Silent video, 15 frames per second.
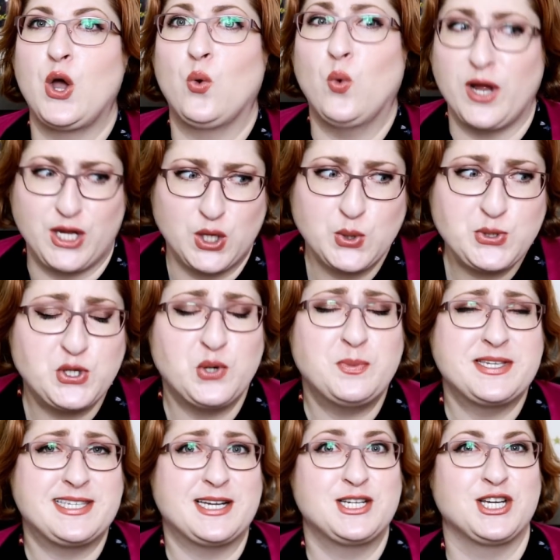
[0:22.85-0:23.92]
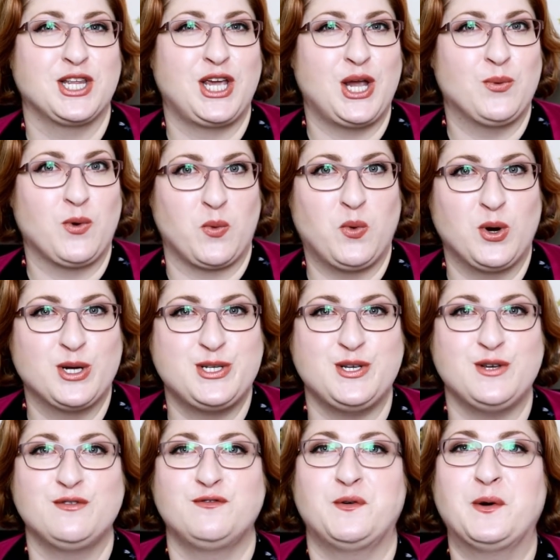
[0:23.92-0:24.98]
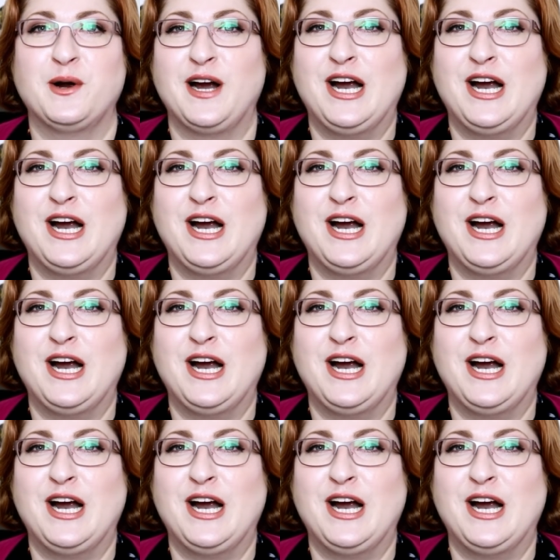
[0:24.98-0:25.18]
what YouTube essentially rewards you for